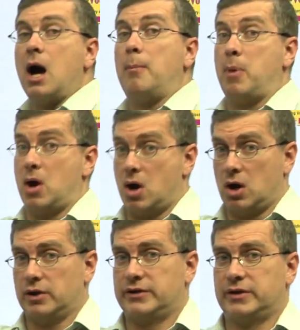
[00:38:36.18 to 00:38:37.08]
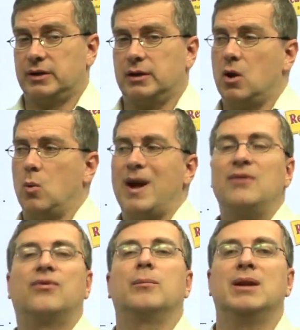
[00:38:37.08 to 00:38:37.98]
apart, away
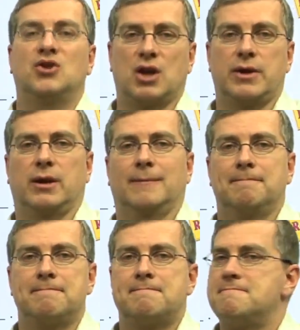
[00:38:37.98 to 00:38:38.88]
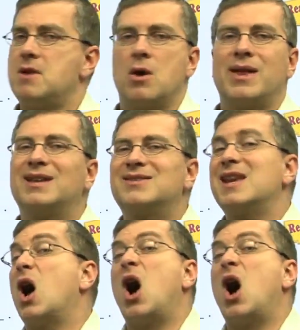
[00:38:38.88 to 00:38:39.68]
from each other. No, that's the